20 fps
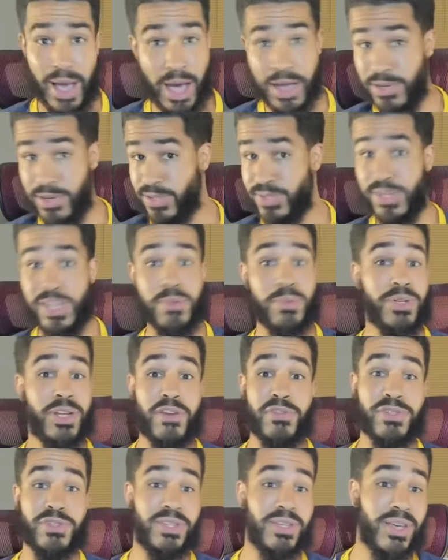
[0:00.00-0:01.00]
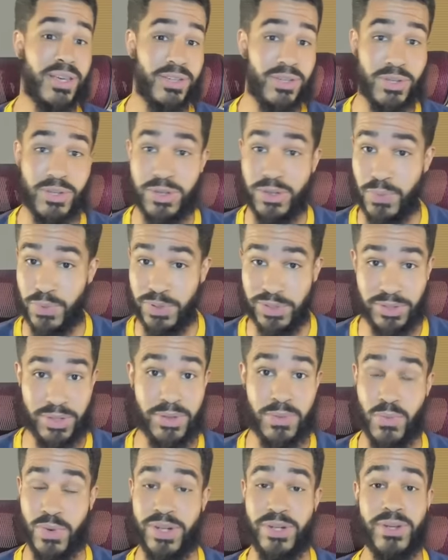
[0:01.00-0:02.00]
I disabled everything I could
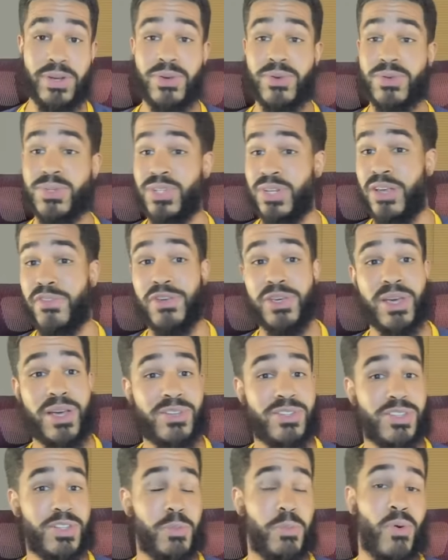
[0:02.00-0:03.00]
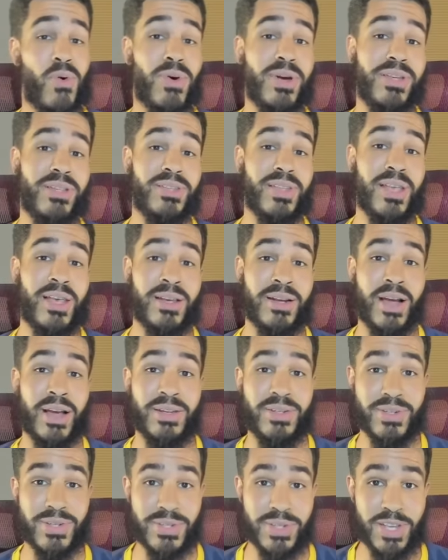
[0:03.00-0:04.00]
within Windows. It even got to the point that I
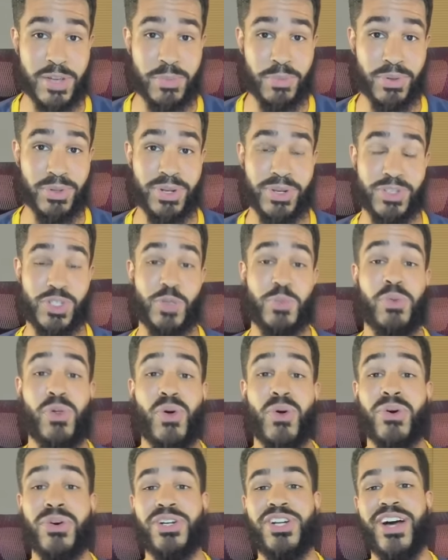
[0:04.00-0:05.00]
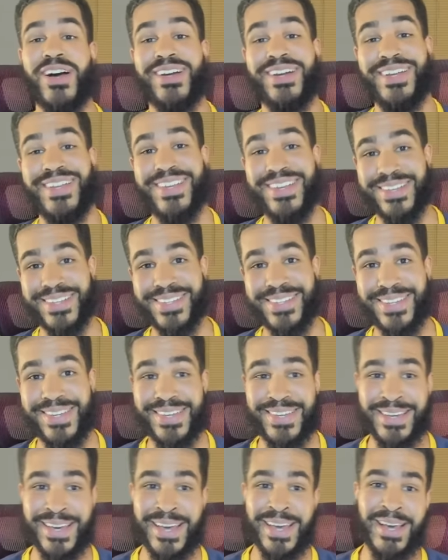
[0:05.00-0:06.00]
disabled
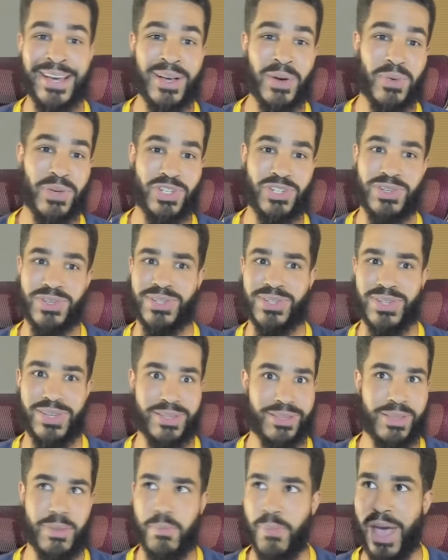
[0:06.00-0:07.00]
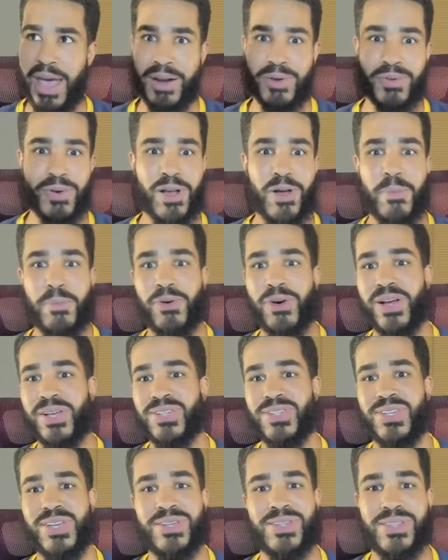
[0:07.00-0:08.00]
Explorer.exe, which is like the background
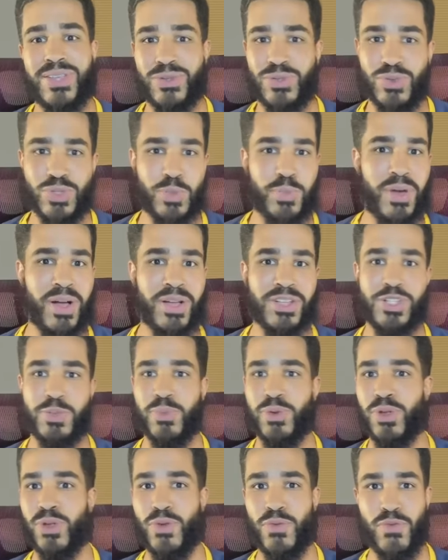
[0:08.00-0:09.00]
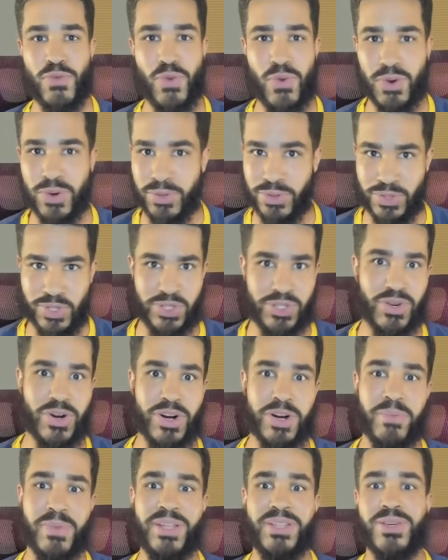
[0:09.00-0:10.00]
process that's responsible for the
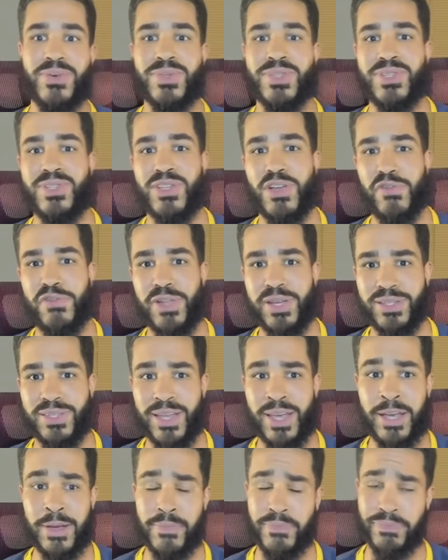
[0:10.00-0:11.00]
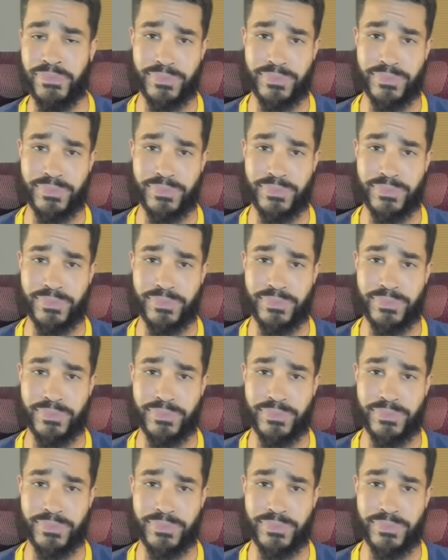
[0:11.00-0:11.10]
start menu and stuff like that.